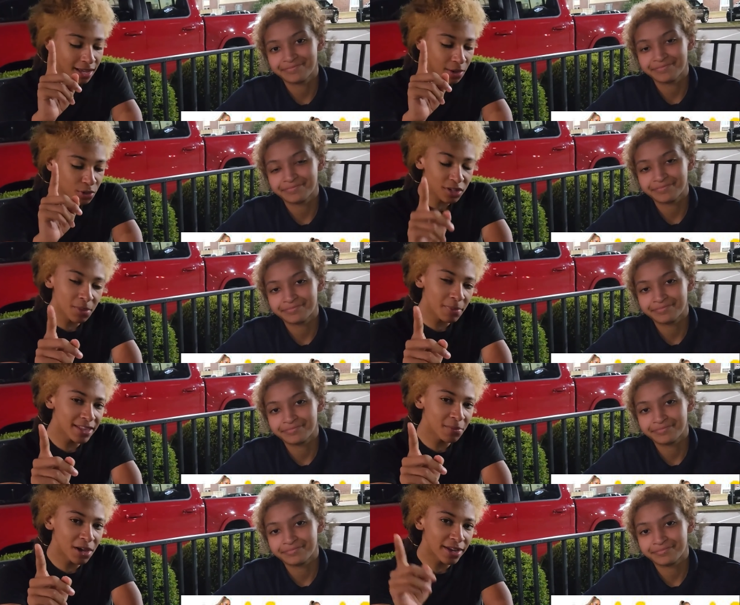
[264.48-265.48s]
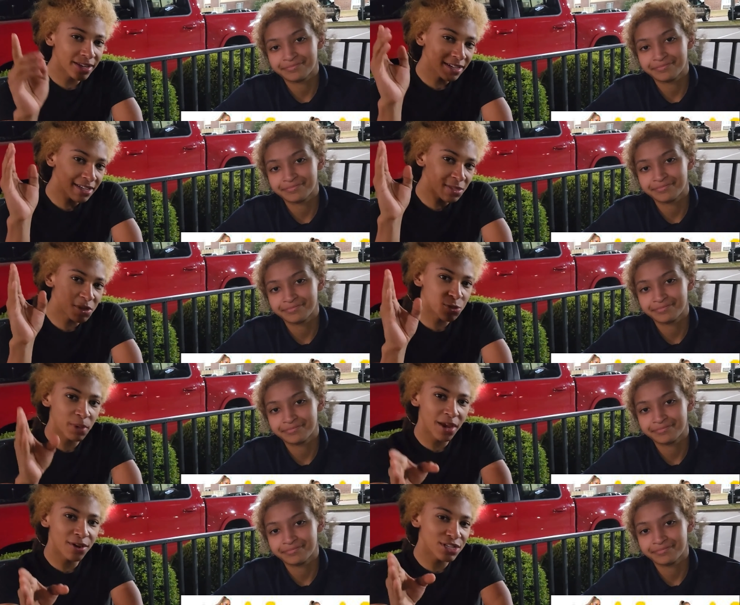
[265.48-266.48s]
Speaker 1: thing I will commend them on is Miss
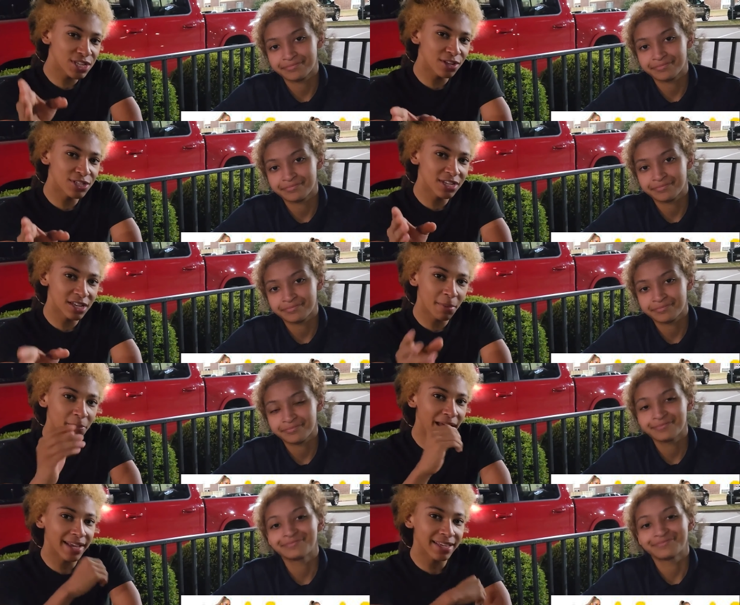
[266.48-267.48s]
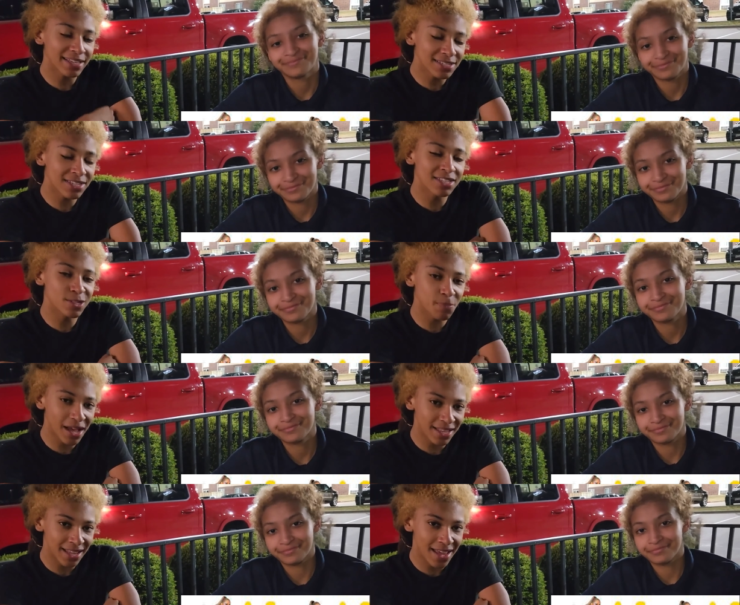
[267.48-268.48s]
Paris Hilton coming back into the
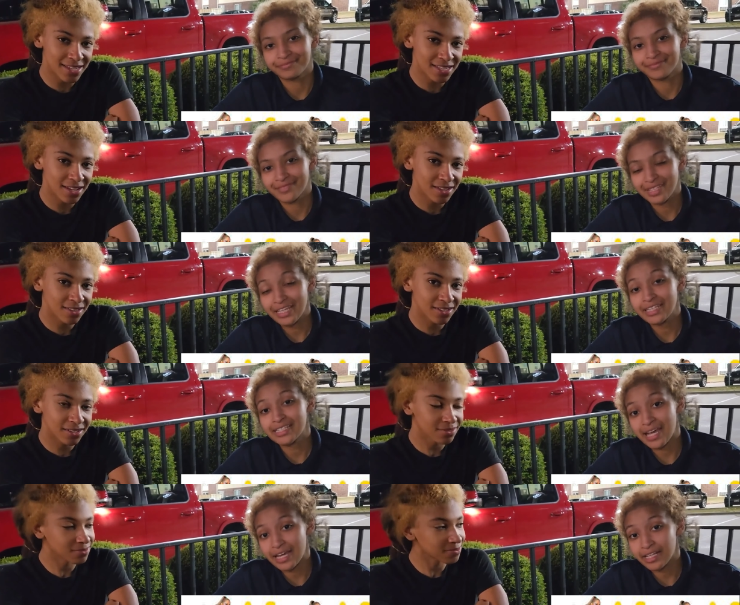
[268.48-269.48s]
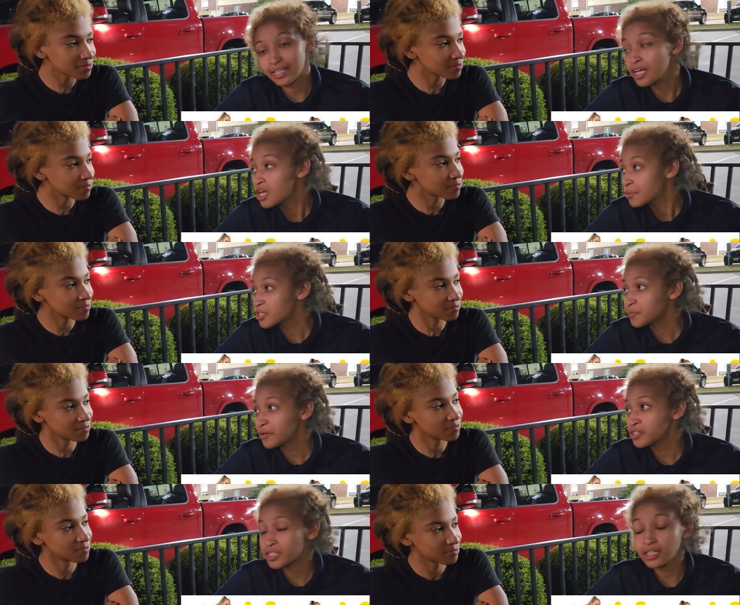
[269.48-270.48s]
spotlight. Exactly.
Speaker 2: Miss
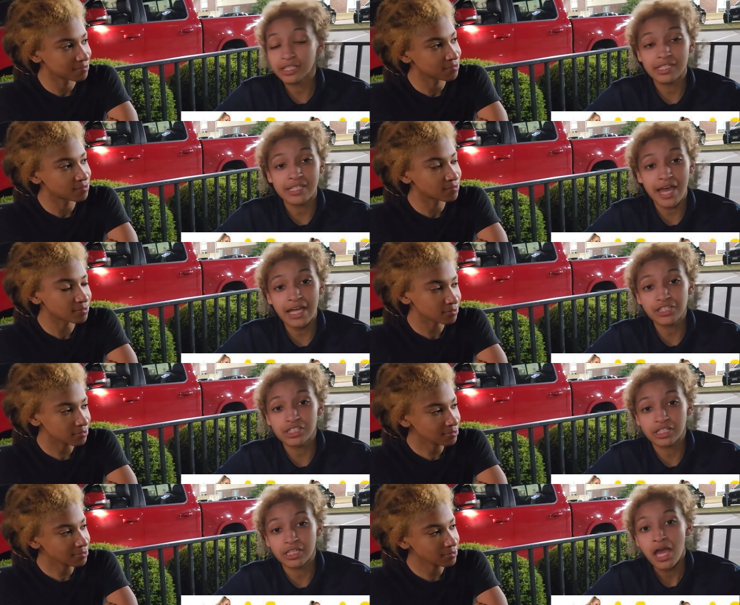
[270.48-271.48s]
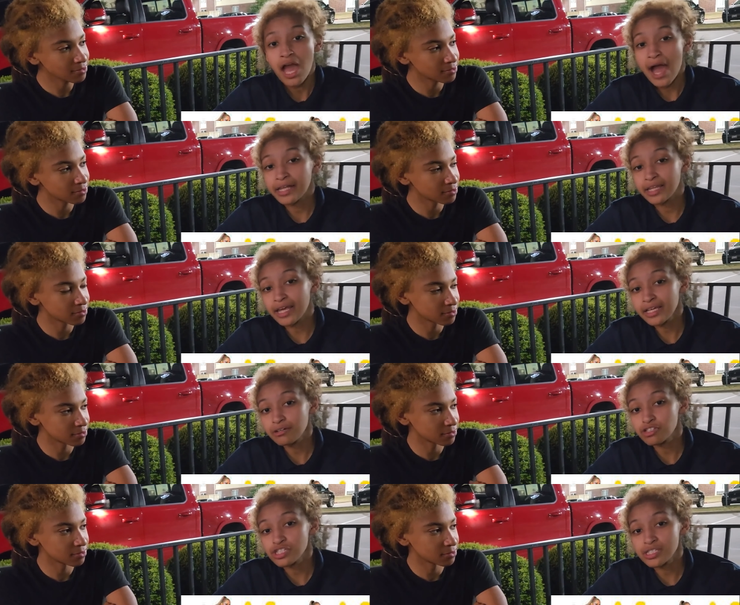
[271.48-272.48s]
Paris Hilton is actually, I like
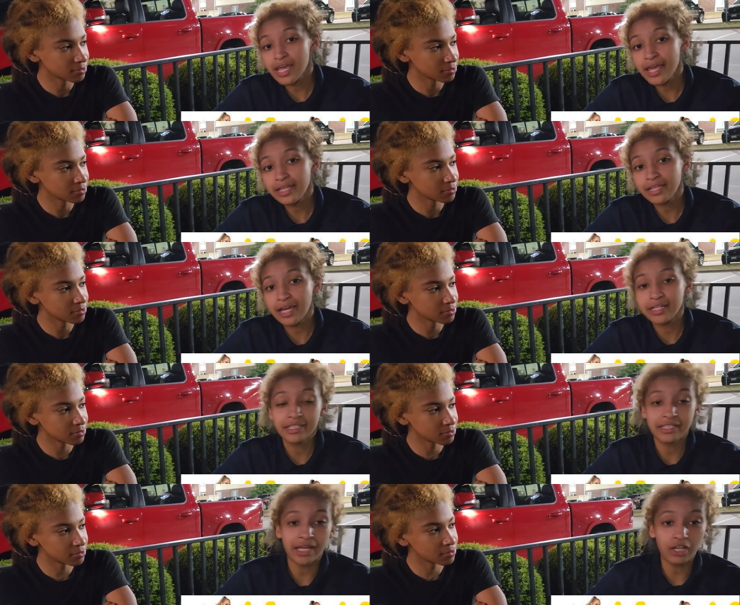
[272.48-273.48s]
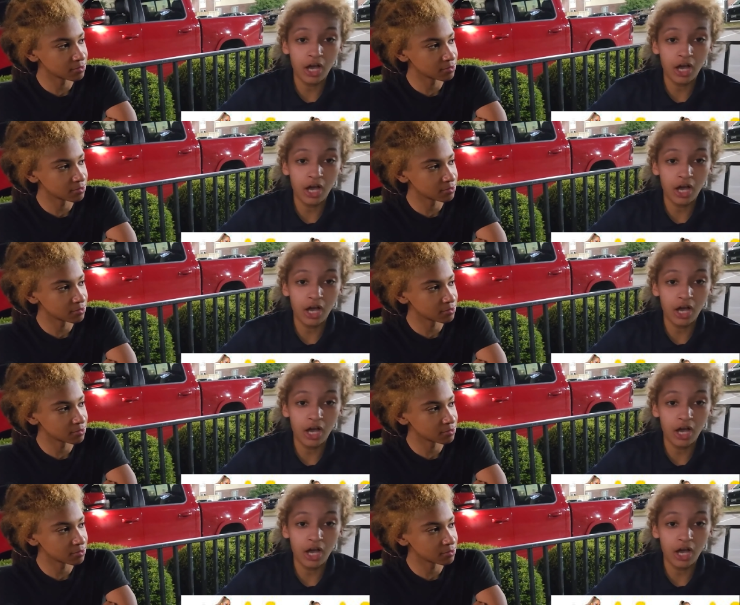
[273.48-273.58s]
how she's taken the idea that